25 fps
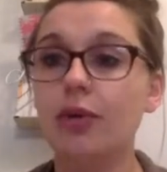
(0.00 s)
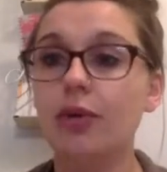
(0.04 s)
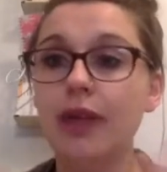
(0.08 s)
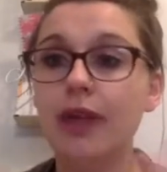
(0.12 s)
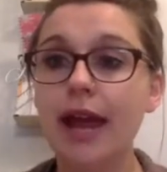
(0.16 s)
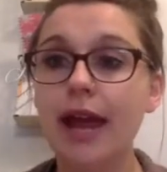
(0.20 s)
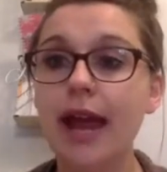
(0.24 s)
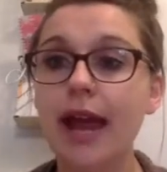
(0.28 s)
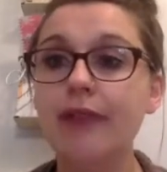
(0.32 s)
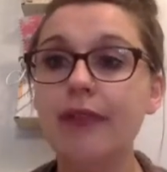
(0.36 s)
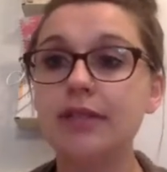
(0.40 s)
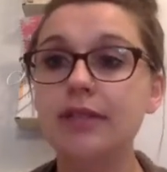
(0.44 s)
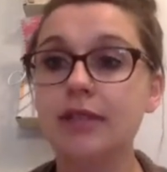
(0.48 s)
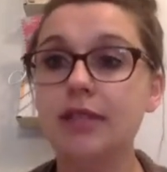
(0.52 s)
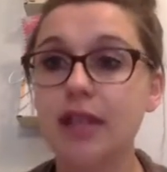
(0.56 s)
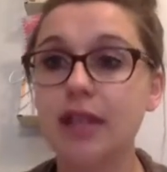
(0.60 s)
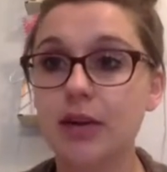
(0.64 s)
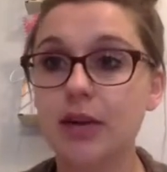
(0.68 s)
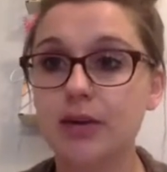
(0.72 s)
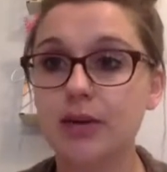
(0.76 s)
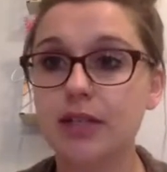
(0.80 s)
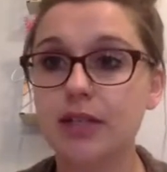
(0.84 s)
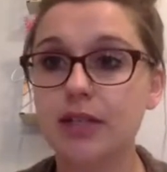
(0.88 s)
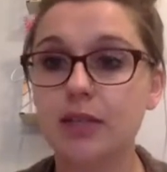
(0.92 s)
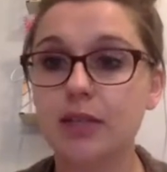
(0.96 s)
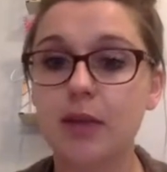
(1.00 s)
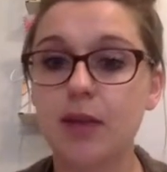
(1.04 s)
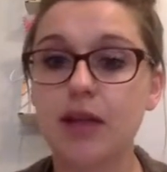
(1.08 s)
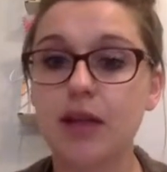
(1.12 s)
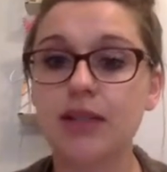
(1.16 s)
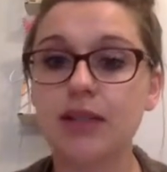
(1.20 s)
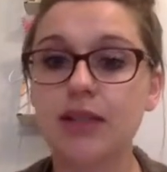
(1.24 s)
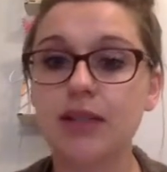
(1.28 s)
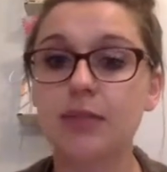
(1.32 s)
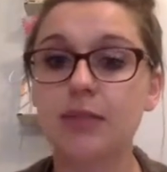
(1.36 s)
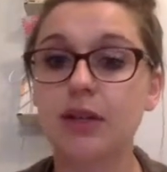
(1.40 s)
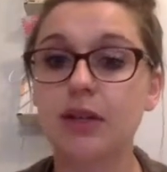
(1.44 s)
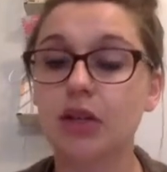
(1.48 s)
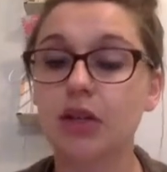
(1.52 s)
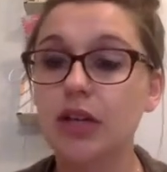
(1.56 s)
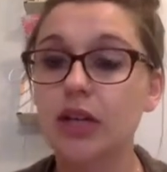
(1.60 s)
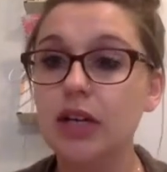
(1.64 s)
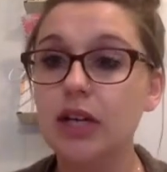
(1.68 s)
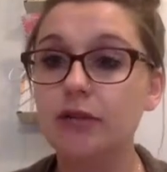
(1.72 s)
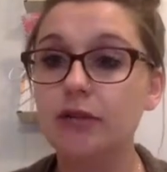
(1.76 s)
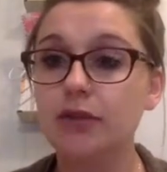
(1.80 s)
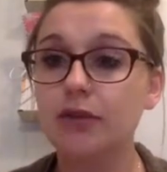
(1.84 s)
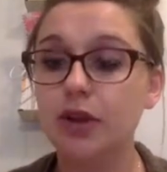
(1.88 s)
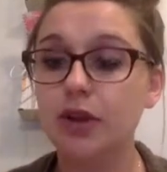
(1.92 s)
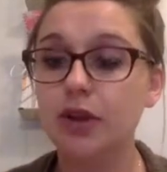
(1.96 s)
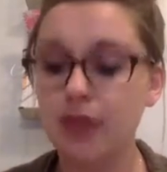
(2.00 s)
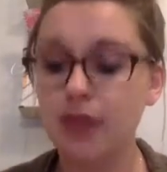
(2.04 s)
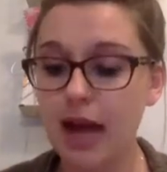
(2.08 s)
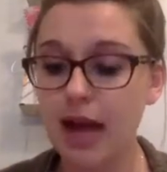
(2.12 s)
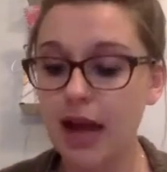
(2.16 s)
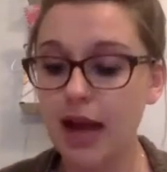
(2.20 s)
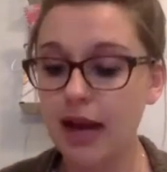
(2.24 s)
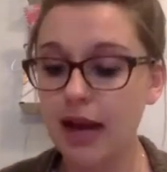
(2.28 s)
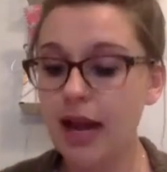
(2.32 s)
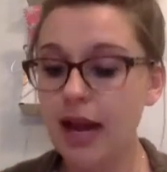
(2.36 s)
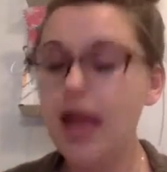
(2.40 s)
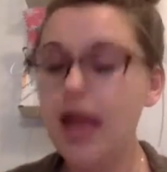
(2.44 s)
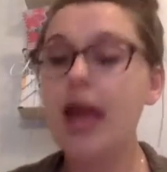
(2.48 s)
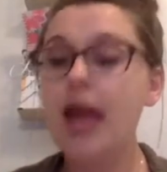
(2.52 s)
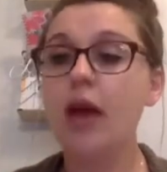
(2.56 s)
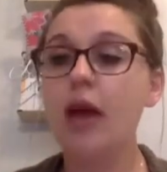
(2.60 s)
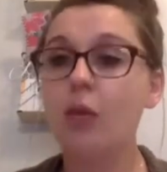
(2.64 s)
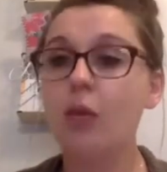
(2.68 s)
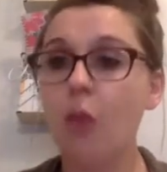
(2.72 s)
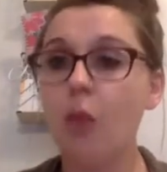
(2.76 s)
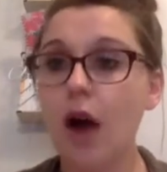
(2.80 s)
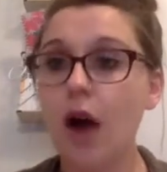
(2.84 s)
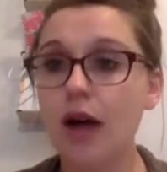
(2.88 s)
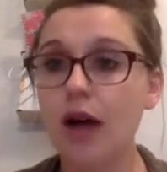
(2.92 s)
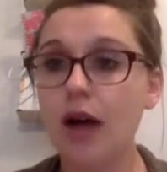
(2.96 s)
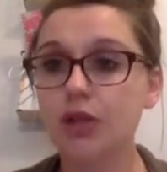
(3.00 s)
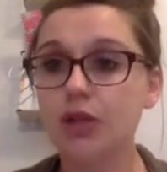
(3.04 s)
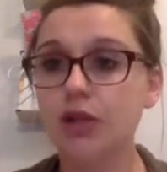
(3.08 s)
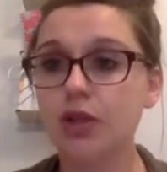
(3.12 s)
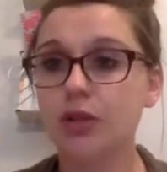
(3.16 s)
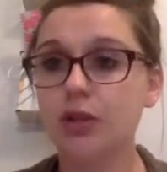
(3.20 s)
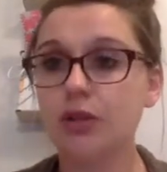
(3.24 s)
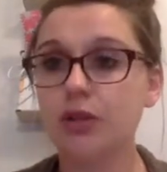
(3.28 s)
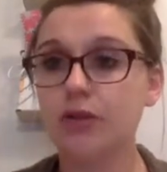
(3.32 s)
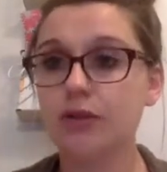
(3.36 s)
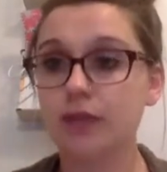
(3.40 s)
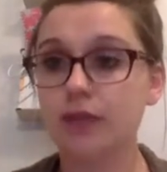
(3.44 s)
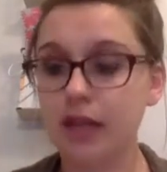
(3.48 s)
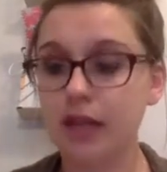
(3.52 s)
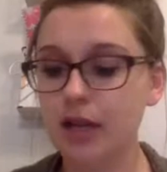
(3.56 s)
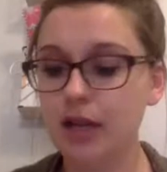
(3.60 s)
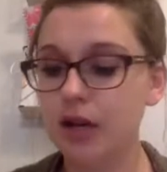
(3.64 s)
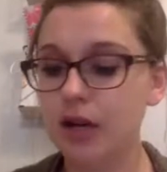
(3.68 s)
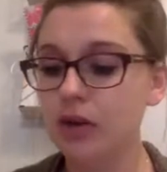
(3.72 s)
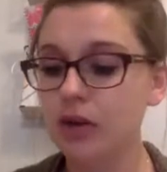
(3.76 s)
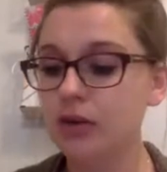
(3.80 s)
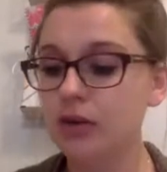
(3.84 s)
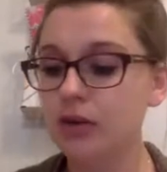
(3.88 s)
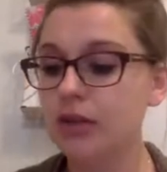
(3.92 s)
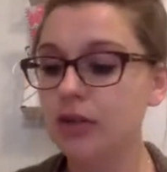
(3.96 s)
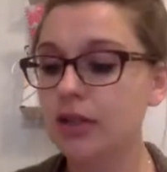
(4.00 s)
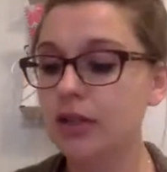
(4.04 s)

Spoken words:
They have to take responsibility for that and watch those videos,